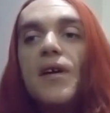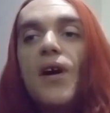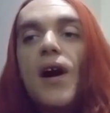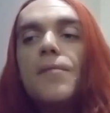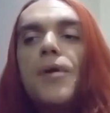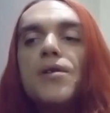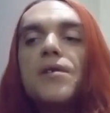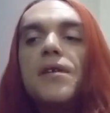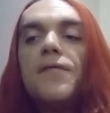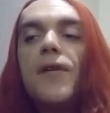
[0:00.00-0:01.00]
I
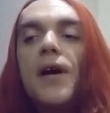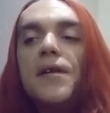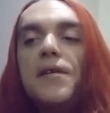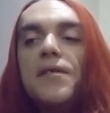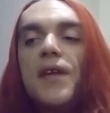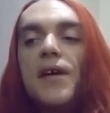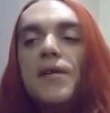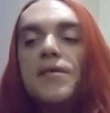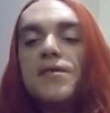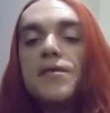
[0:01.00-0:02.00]
personally find it that
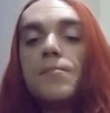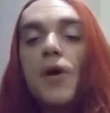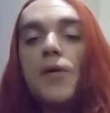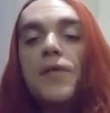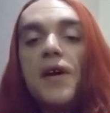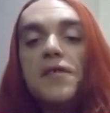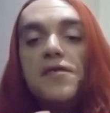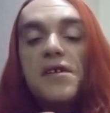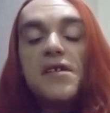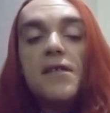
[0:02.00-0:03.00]
it's both
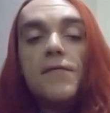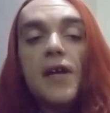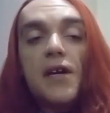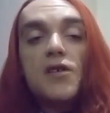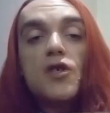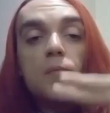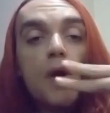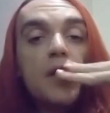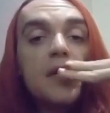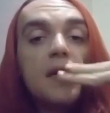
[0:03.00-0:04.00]
addictive, like
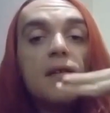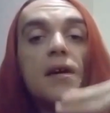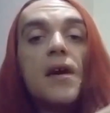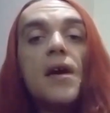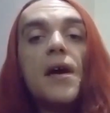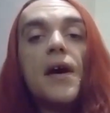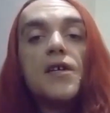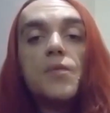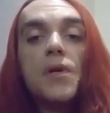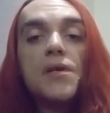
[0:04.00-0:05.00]
smoking it,
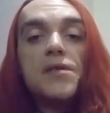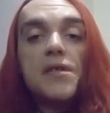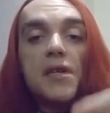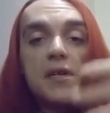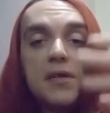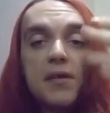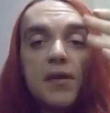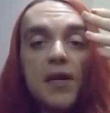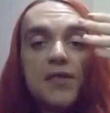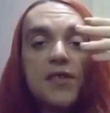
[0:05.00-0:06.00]
as well as the
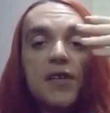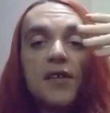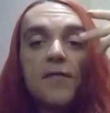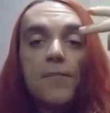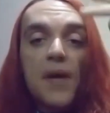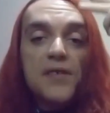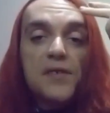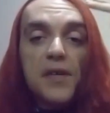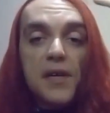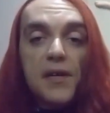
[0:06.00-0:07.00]
it's addictive
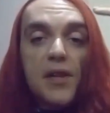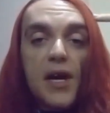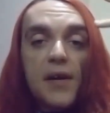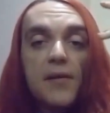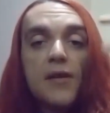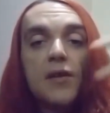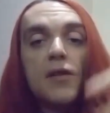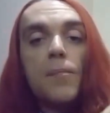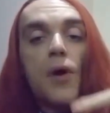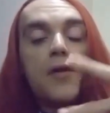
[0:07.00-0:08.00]
mentally. Like,
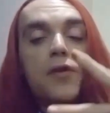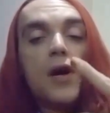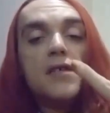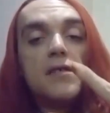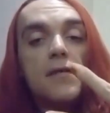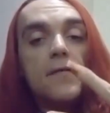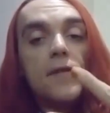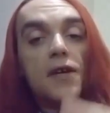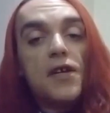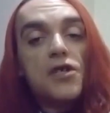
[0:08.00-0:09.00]
both kinds of
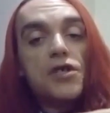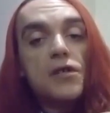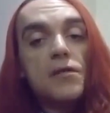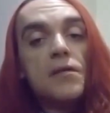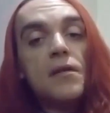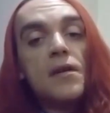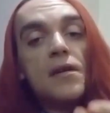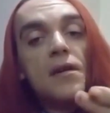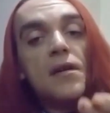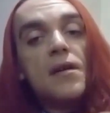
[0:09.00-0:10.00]
addiction
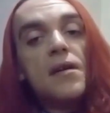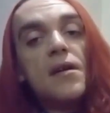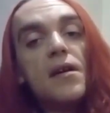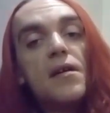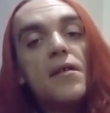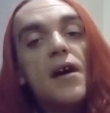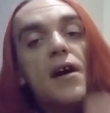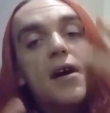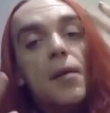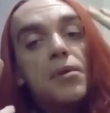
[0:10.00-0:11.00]

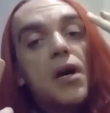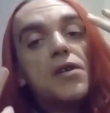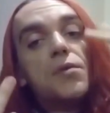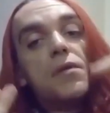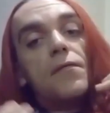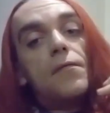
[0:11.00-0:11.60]
apply to it